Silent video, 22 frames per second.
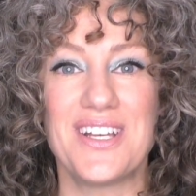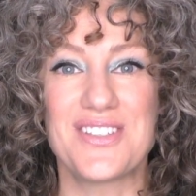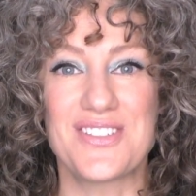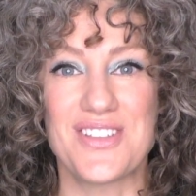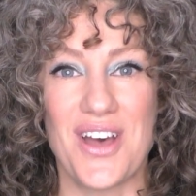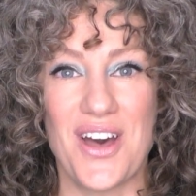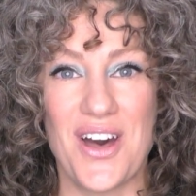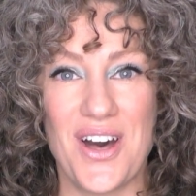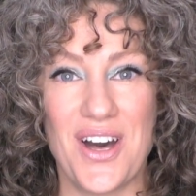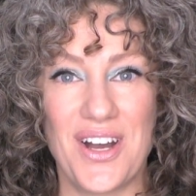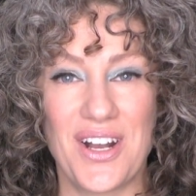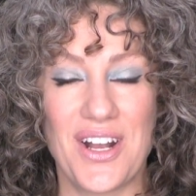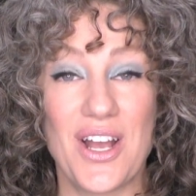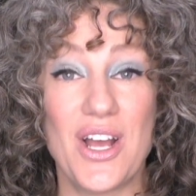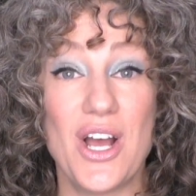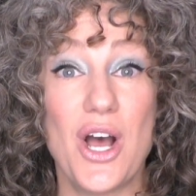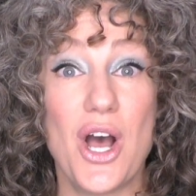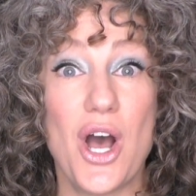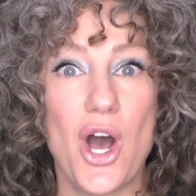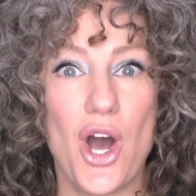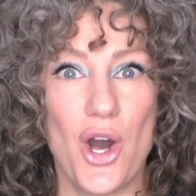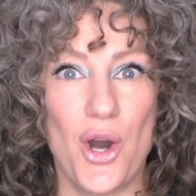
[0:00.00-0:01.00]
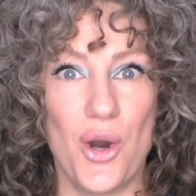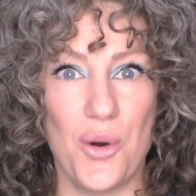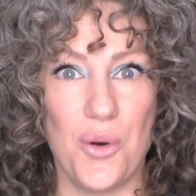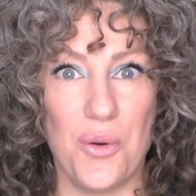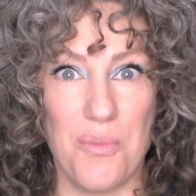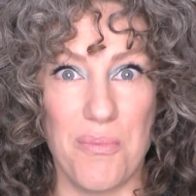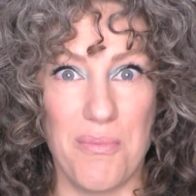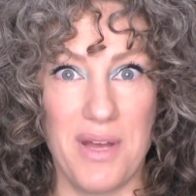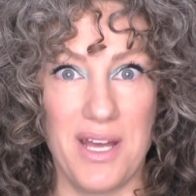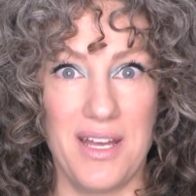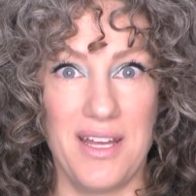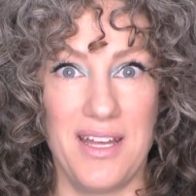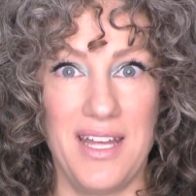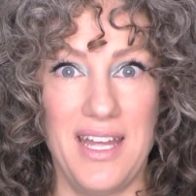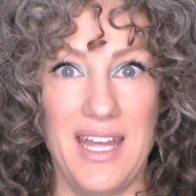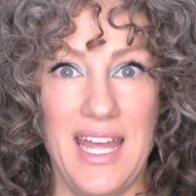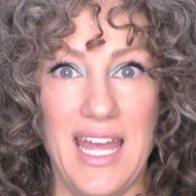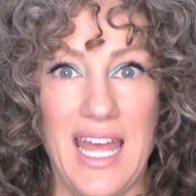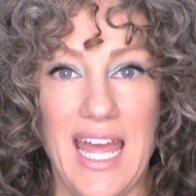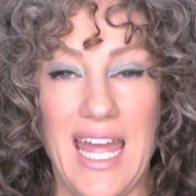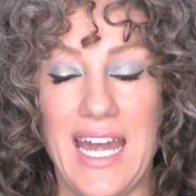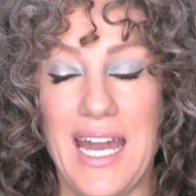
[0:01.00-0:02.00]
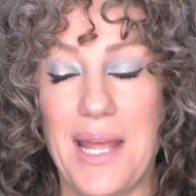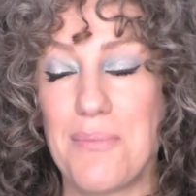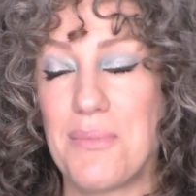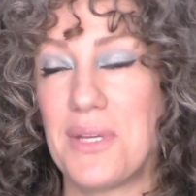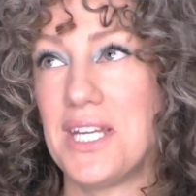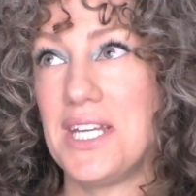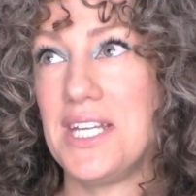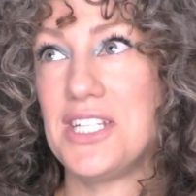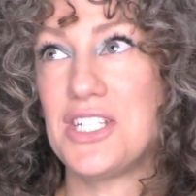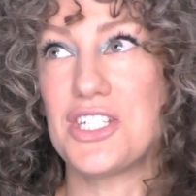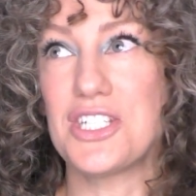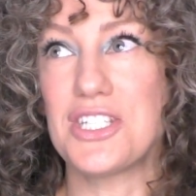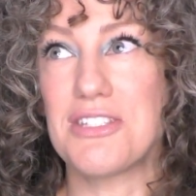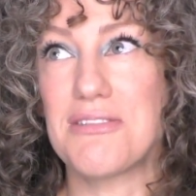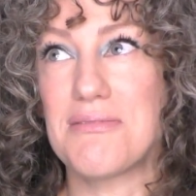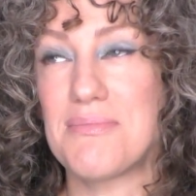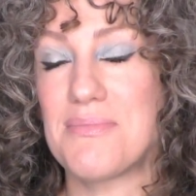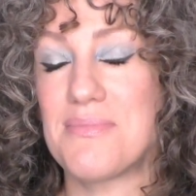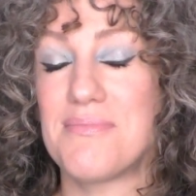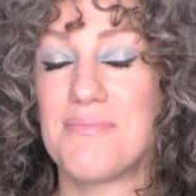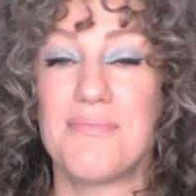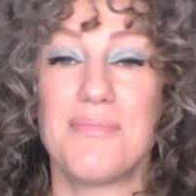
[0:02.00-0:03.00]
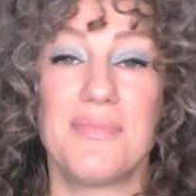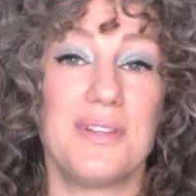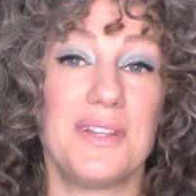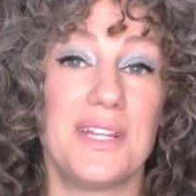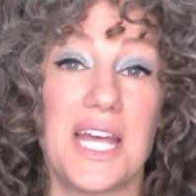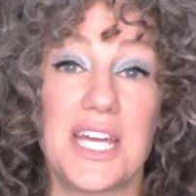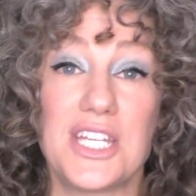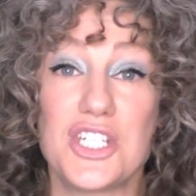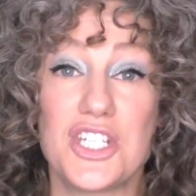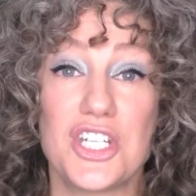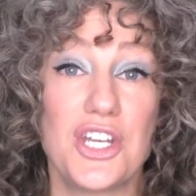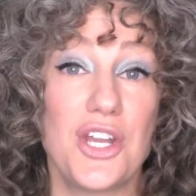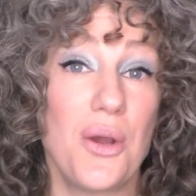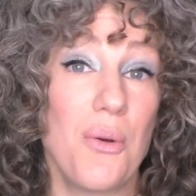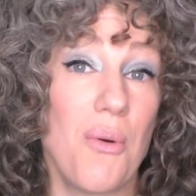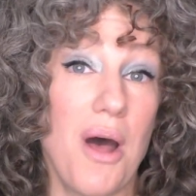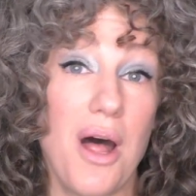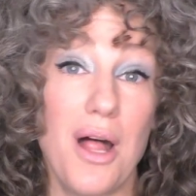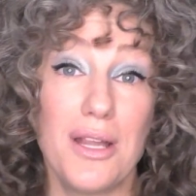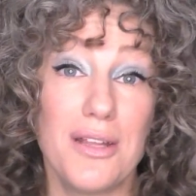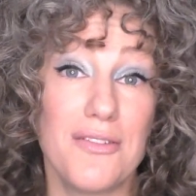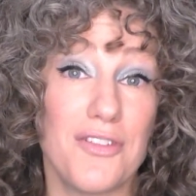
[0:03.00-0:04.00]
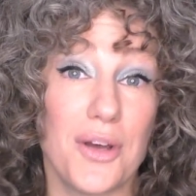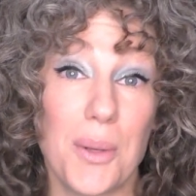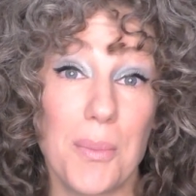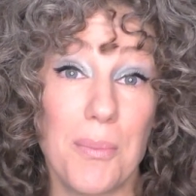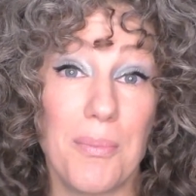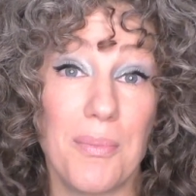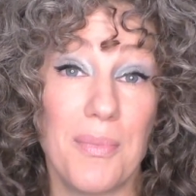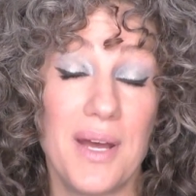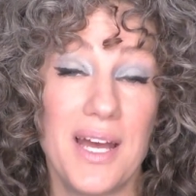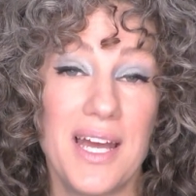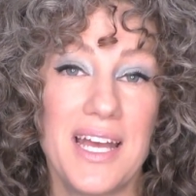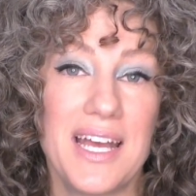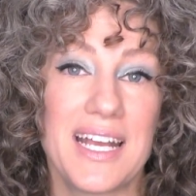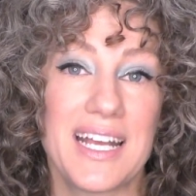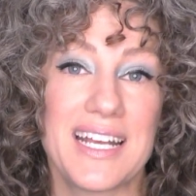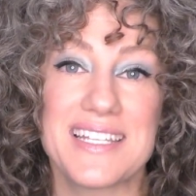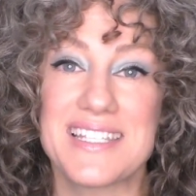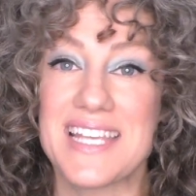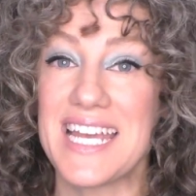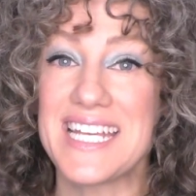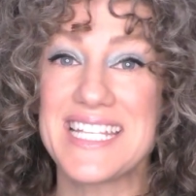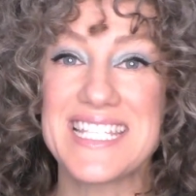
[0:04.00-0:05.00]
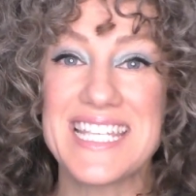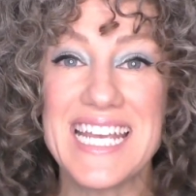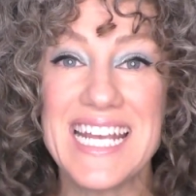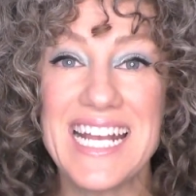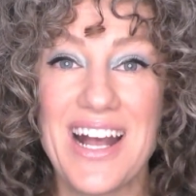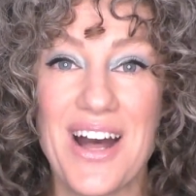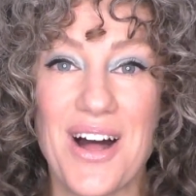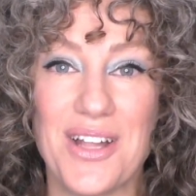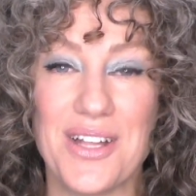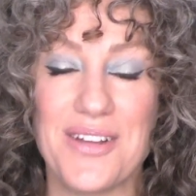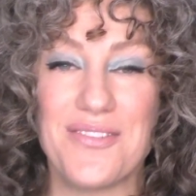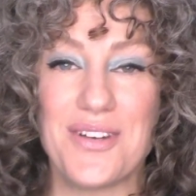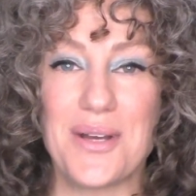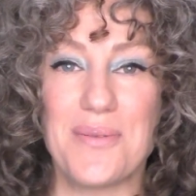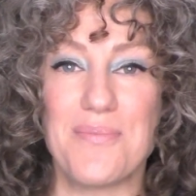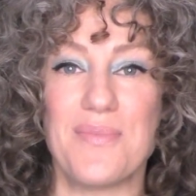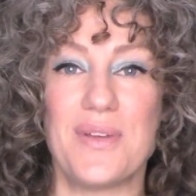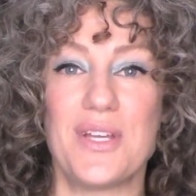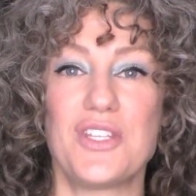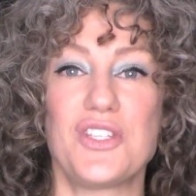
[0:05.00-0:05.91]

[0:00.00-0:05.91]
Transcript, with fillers: song Home. And I'm gonna just let you know all of them because I sing all of them.